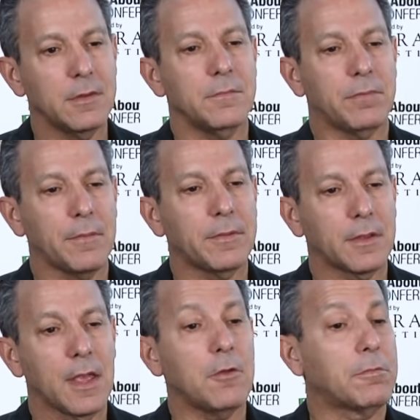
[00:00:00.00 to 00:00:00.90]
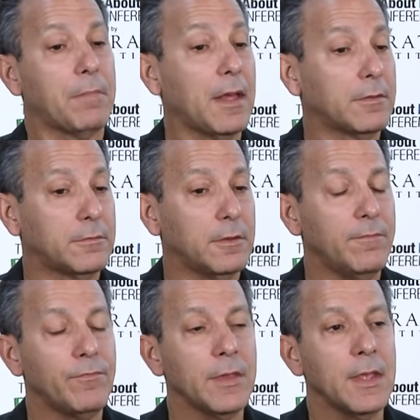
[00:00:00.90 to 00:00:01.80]
in public health policy
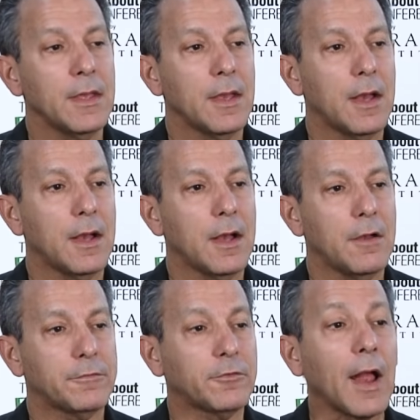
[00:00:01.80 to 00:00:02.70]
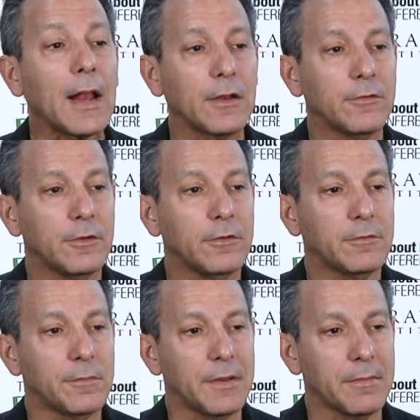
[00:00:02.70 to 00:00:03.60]
uh, of strategies
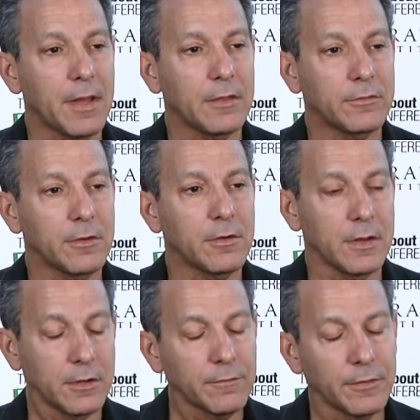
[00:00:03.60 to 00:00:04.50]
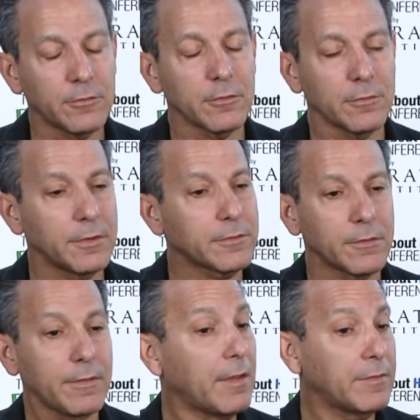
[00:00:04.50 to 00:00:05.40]
to minimize their individual risk
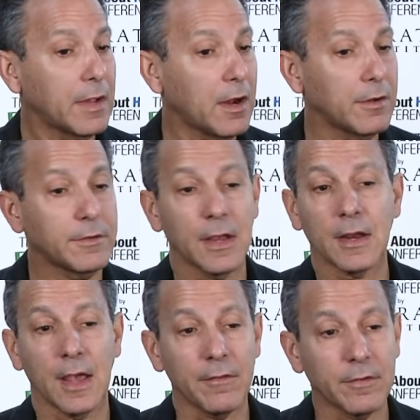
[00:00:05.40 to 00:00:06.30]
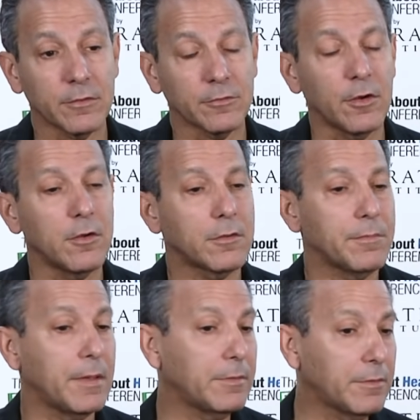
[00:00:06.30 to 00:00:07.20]
of having a heart attack, having a stroke,
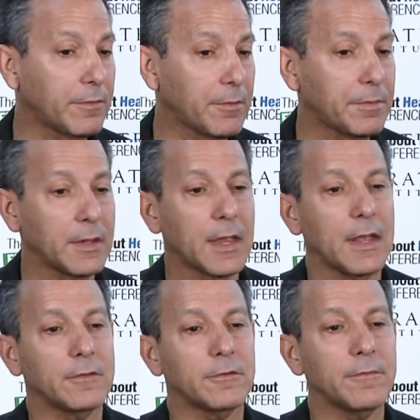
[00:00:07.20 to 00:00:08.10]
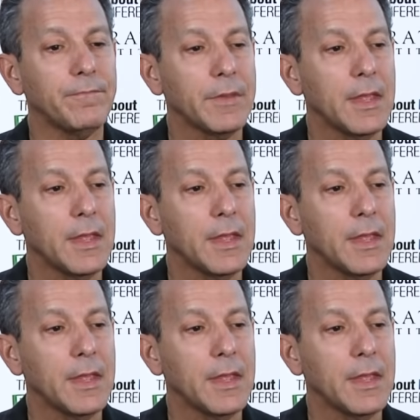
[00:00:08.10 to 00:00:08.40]
maybe developing cancer.